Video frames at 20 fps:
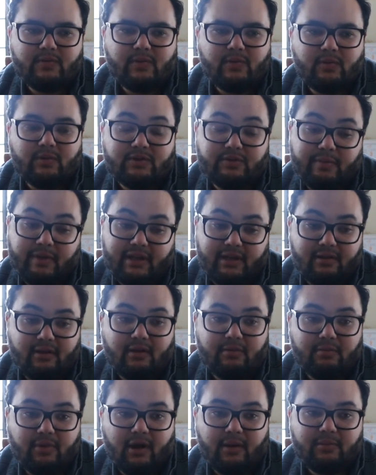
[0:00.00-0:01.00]
which will make it
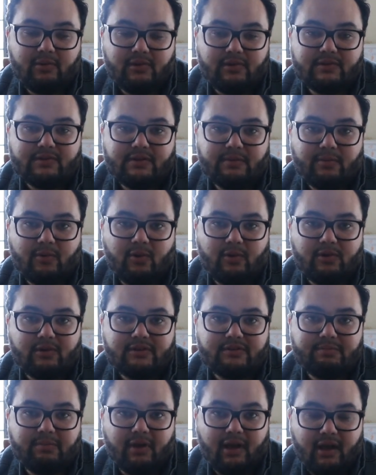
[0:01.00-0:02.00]
unpopular in some
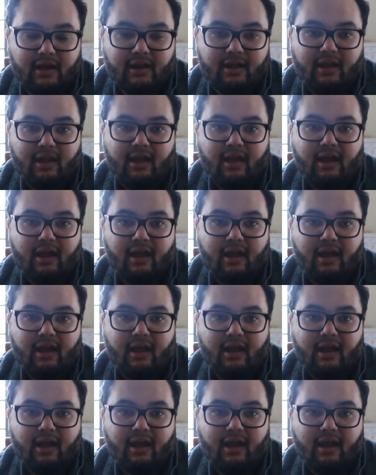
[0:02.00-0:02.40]
quarters. But